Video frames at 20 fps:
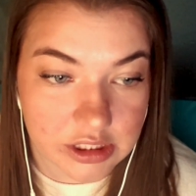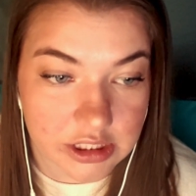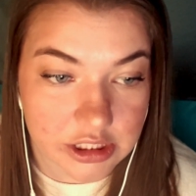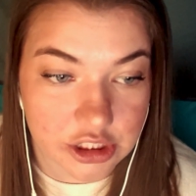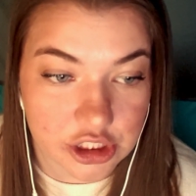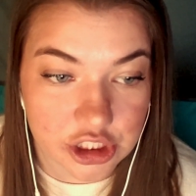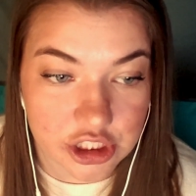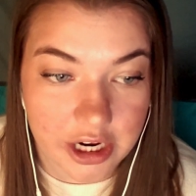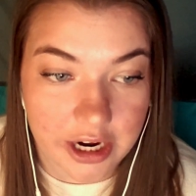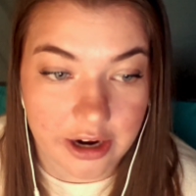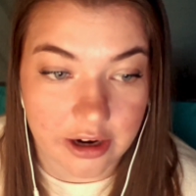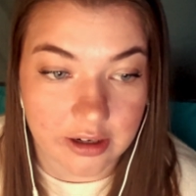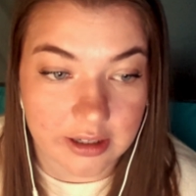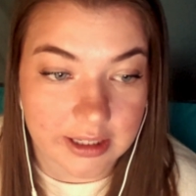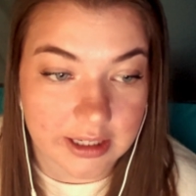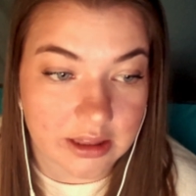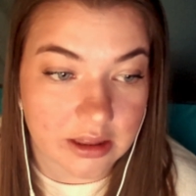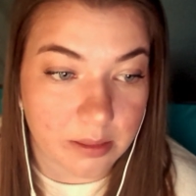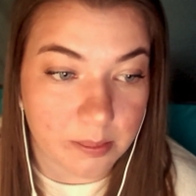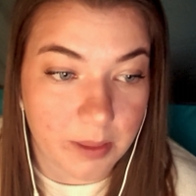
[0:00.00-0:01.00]
to share
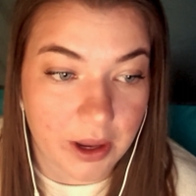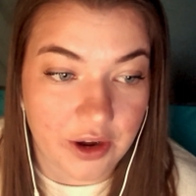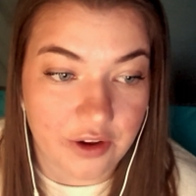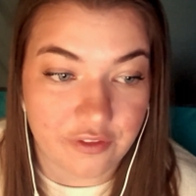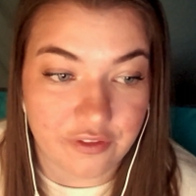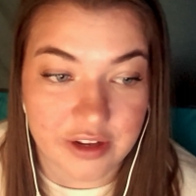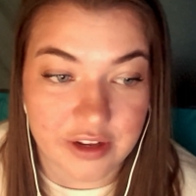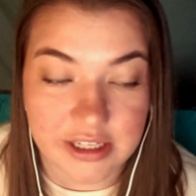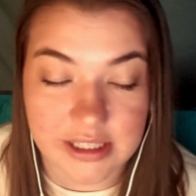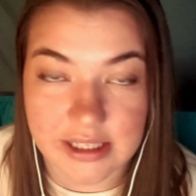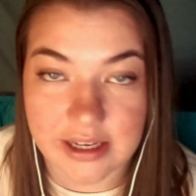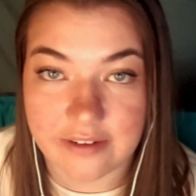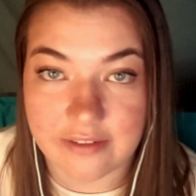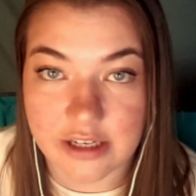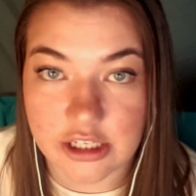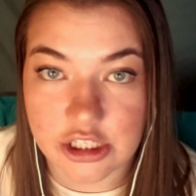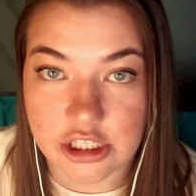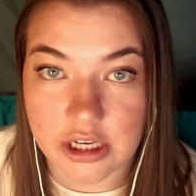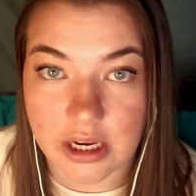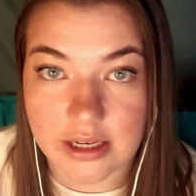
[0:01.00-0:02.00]
in the benefits of
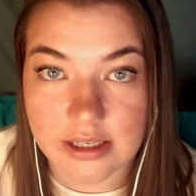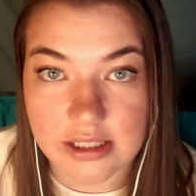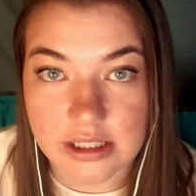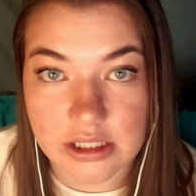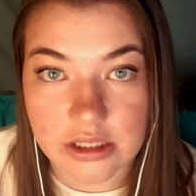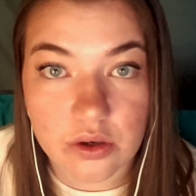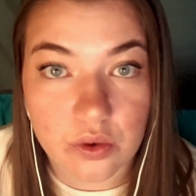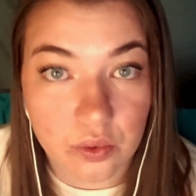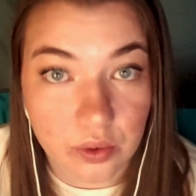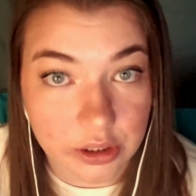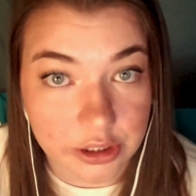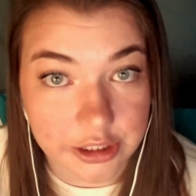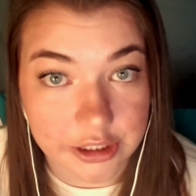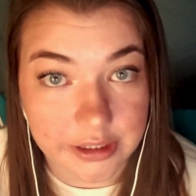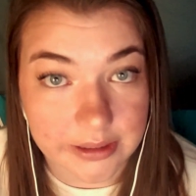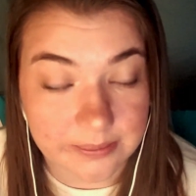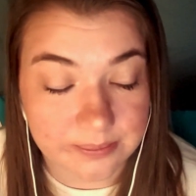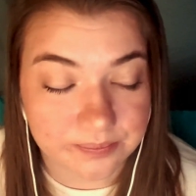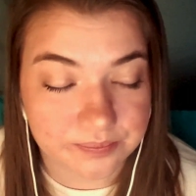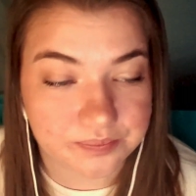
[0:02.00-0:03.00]
a just order.